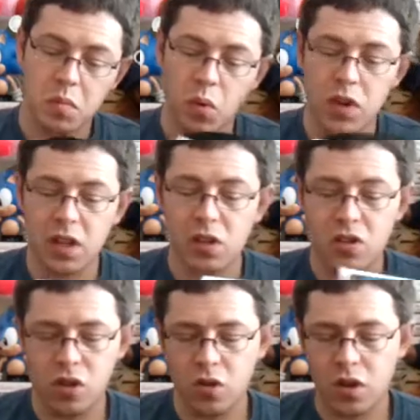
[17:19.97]
but when you
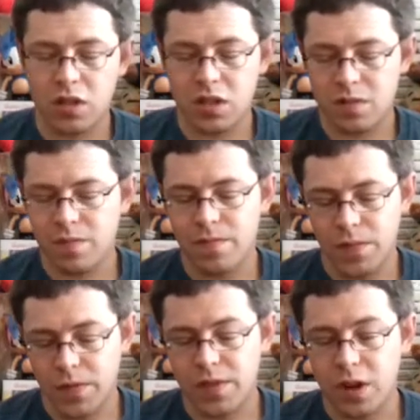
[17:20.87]
look through it,
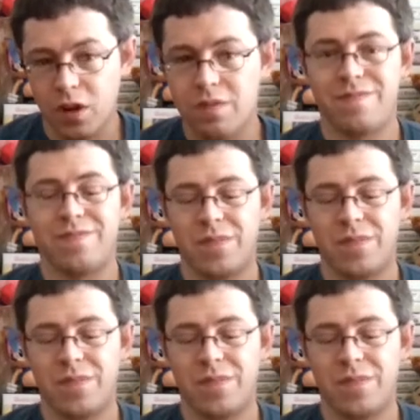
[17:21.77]
they're